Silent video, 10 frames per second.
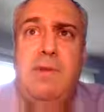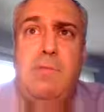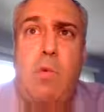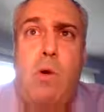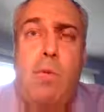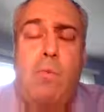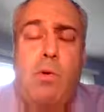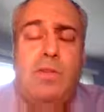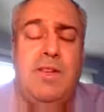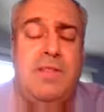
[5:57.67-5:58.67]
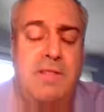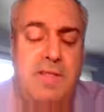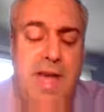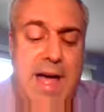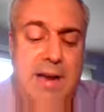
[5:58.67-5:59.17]
more importantly than
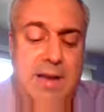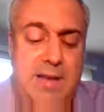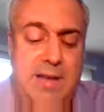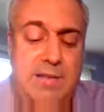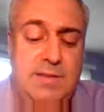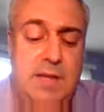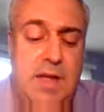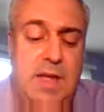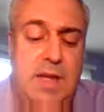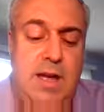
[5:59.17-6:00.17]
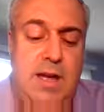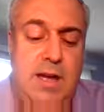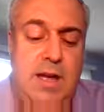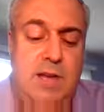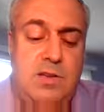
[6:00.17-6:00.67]
that is
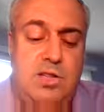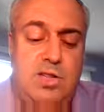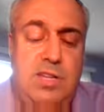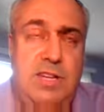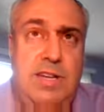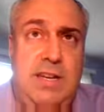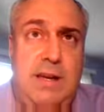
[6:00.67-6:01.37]
the